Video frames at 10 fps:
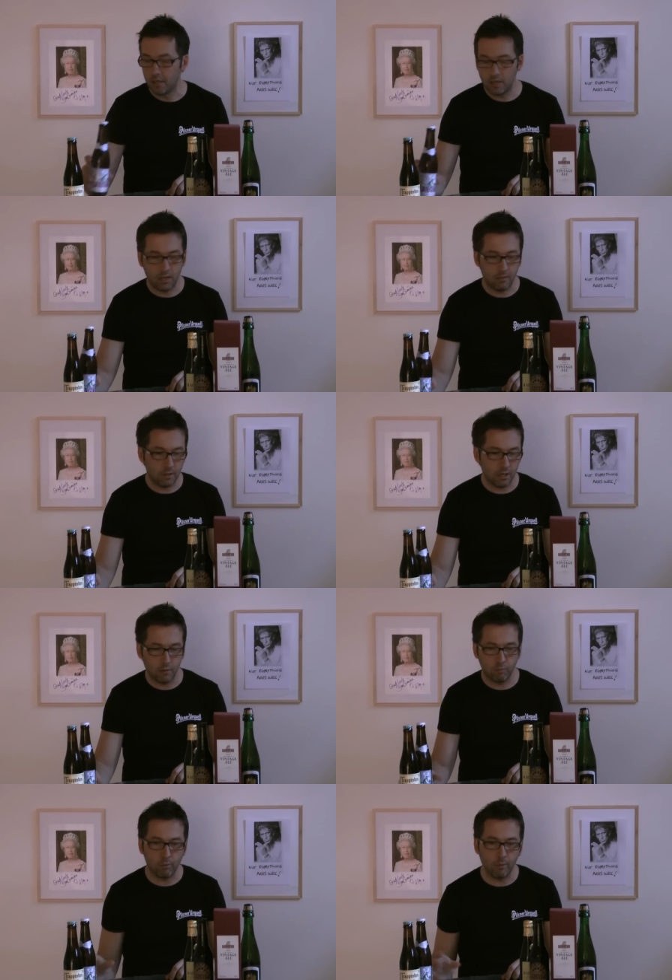Um,
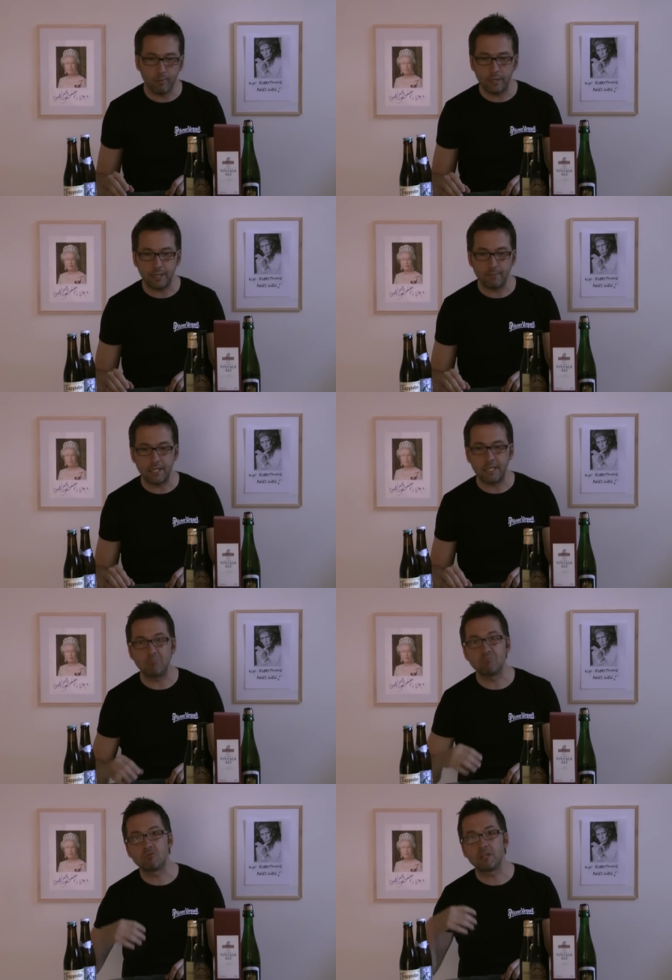I'll probably
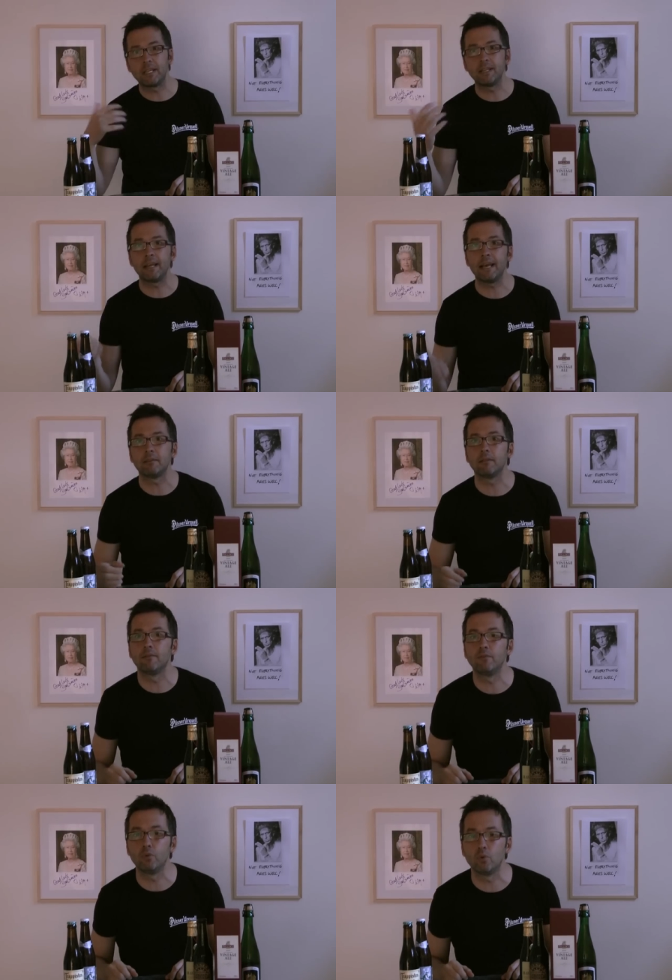be drinking that
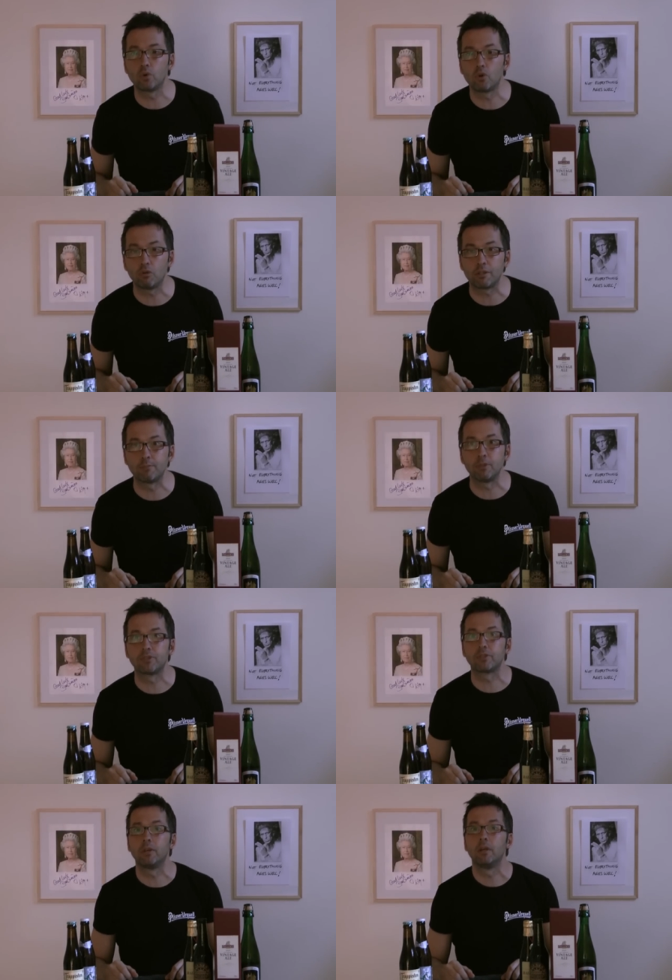for
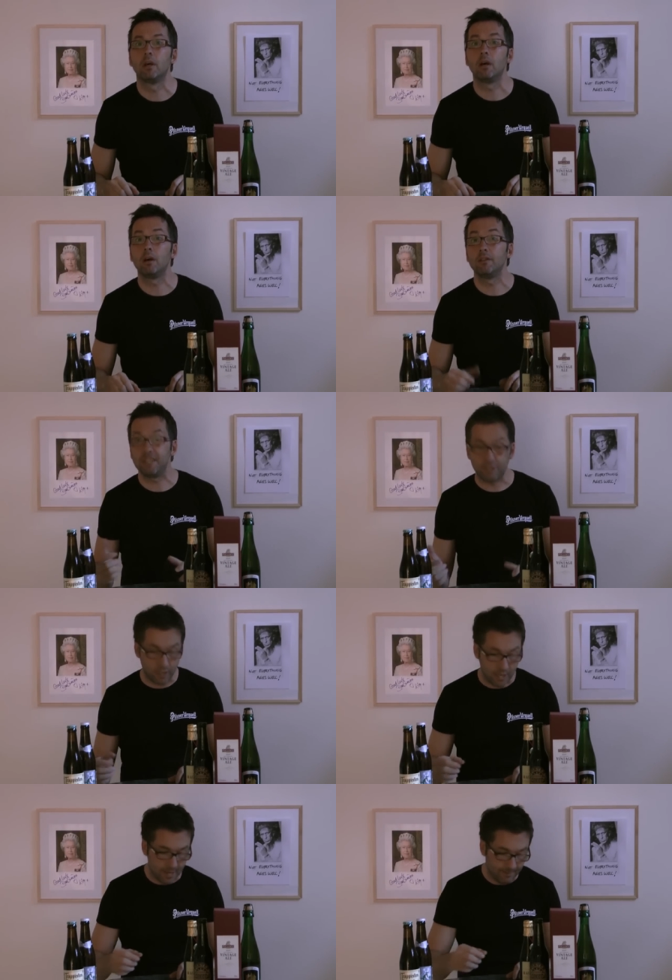Christmas uh,
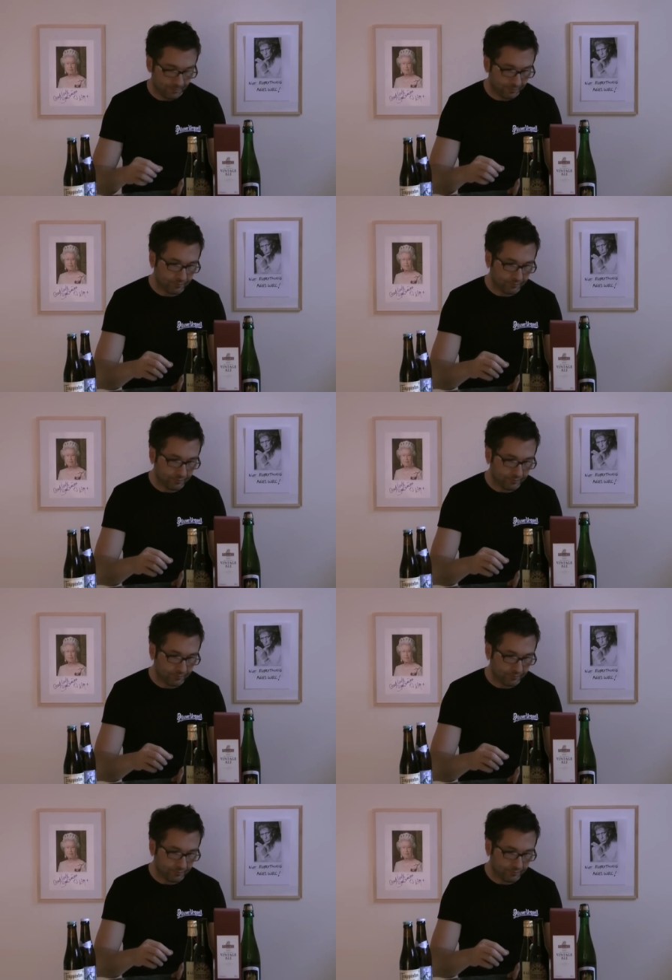this year.